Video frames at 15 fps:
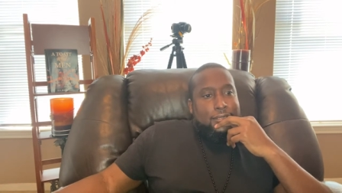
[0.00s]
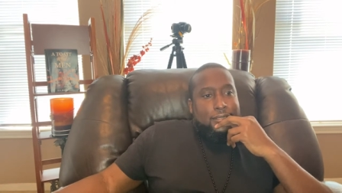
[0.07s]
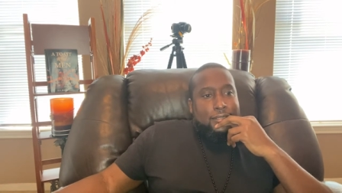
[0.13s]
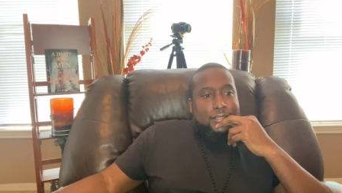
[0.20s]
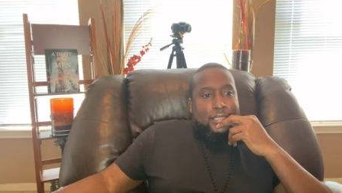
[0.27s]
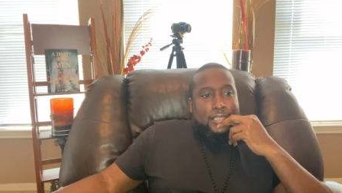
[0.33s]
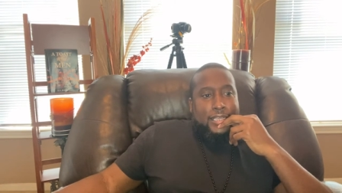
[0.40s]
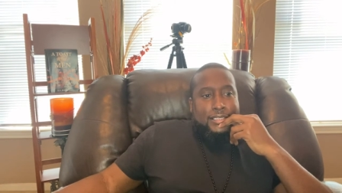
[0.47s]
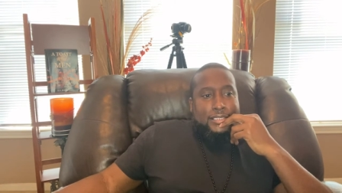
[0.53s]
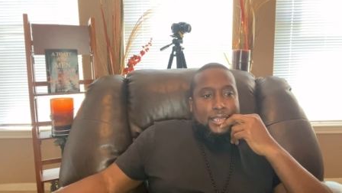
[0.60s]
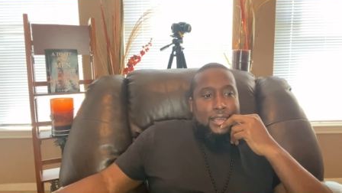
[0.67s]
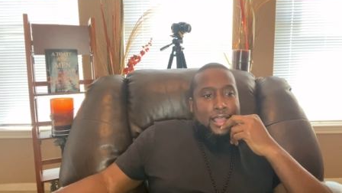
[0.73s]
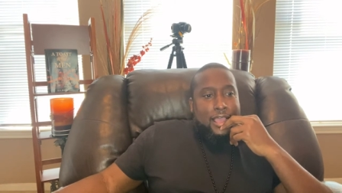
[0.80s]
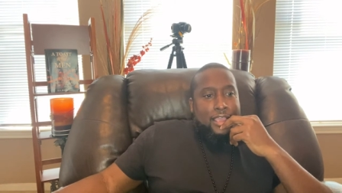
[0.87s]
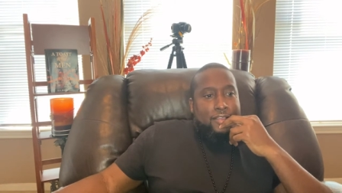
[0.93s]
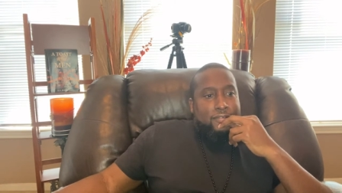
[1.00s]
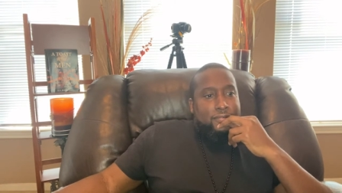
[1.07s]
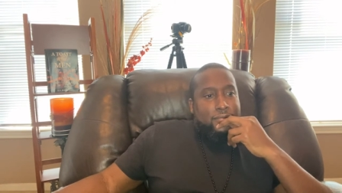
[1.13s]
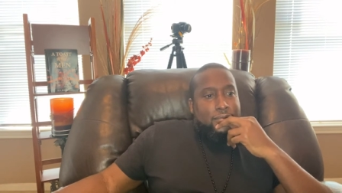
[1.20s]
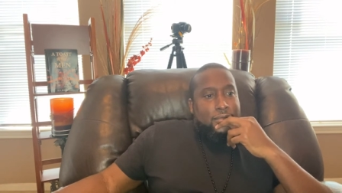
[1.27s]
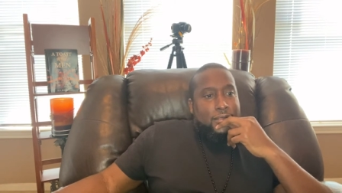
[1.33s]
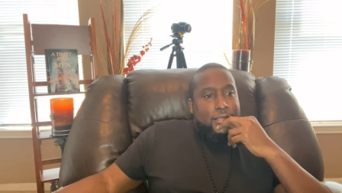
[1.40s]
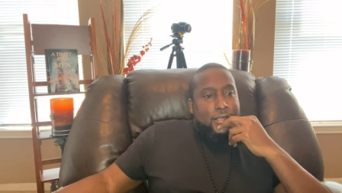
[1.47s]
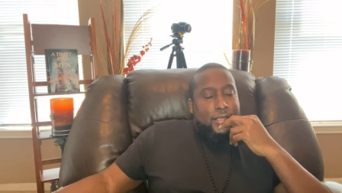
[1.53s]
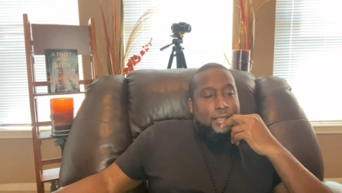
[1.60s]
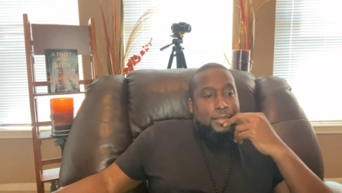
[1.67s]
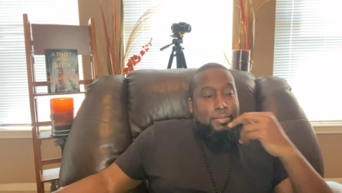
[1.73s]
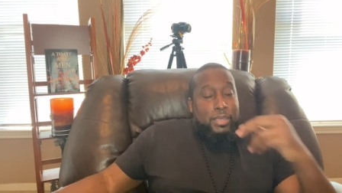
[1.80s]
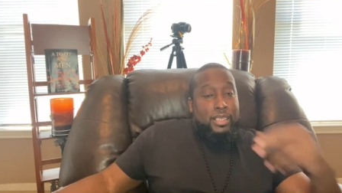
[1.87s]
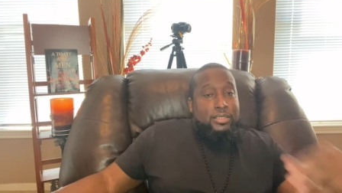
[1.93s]
You think that's the life.
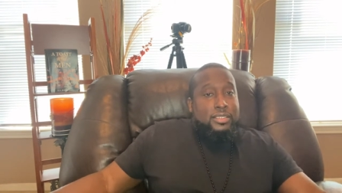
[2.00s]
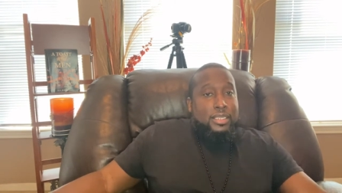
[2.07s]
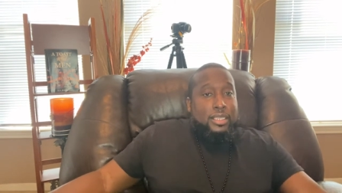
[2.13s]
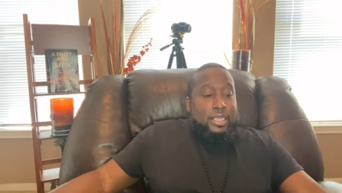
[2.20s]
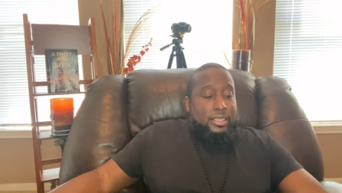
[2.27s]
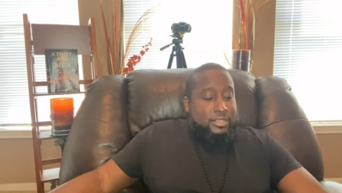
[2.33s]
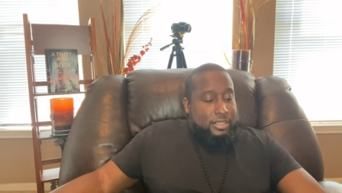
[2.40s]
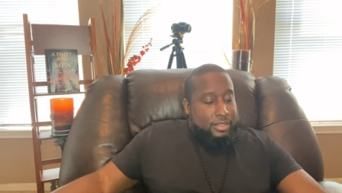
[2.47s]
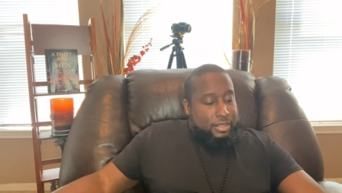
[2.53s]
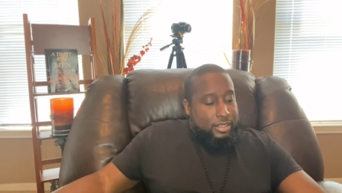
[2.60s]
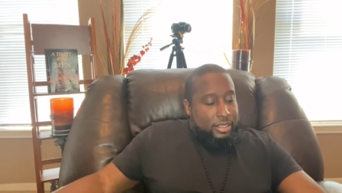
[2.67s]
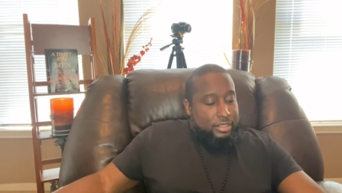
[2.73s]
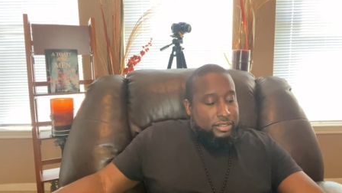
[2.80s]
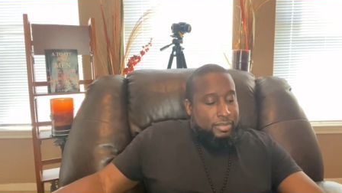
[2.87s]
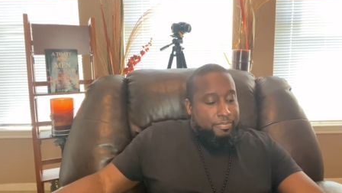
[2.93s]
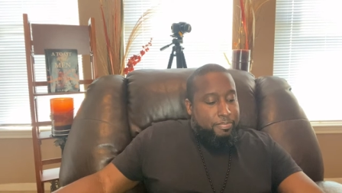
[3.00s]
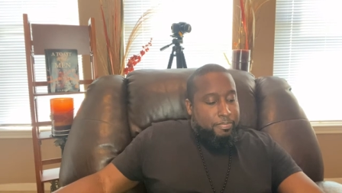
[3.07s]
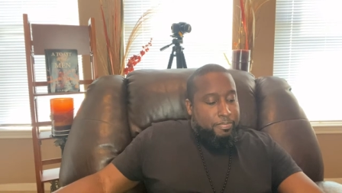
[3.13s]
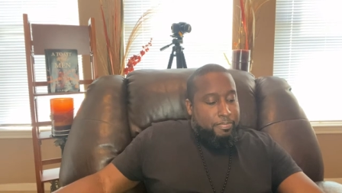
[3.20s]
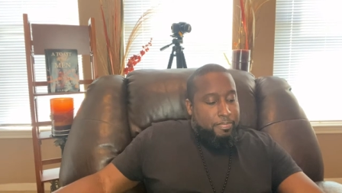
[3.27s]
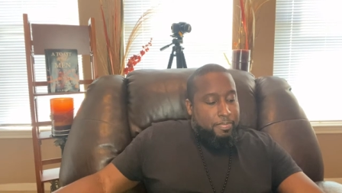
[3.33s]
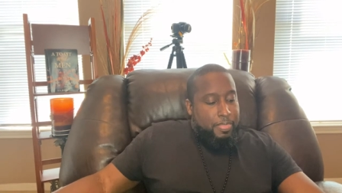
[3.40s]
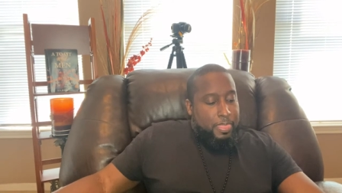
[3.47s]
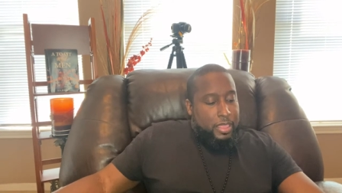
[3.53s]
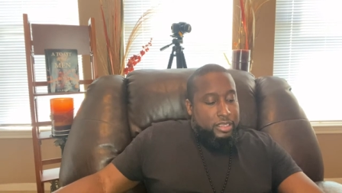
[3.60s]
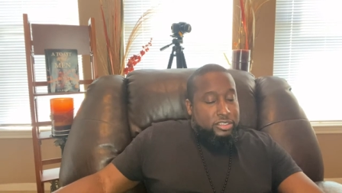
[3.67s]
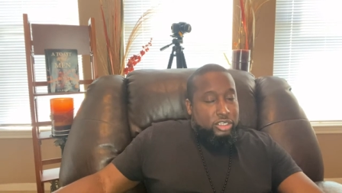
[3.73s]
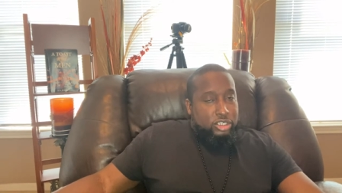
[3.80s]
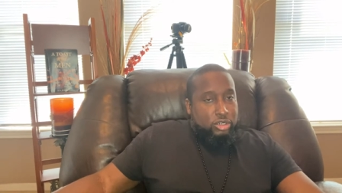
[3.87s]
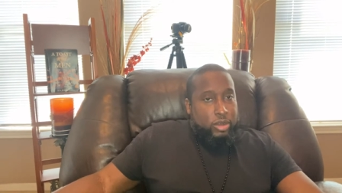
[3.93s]
Man, it's
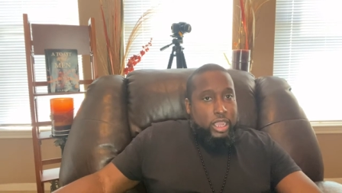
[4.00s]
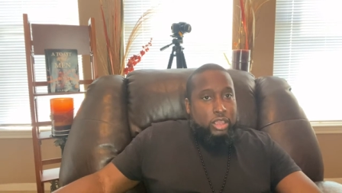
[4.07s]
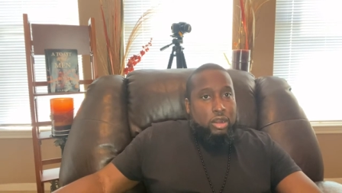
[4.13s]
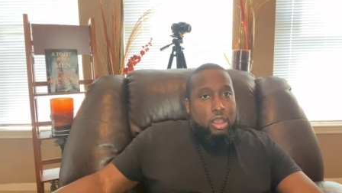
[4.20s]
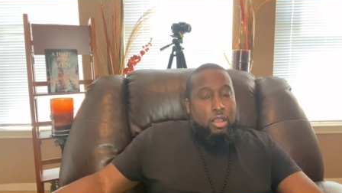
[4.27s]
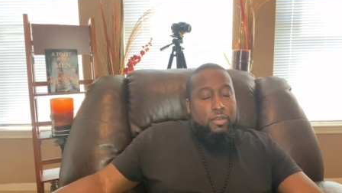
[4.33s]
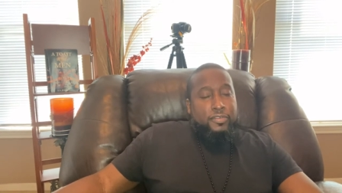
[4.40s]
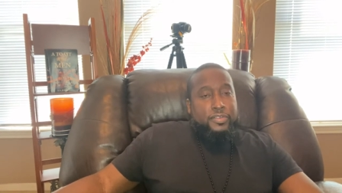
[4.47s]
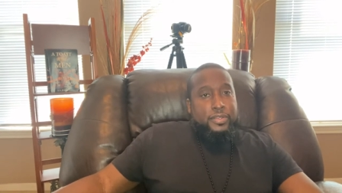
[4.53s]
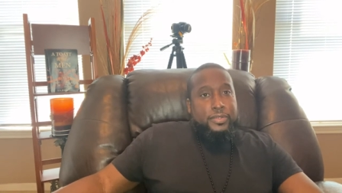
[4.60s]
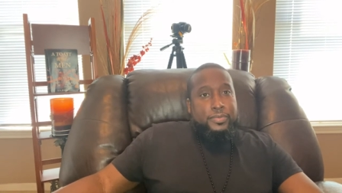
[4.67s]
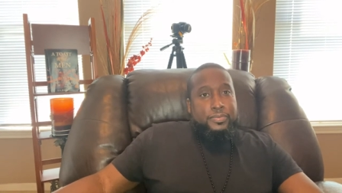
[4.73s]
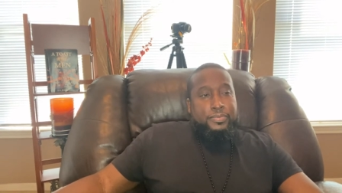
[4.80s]
a trade-off.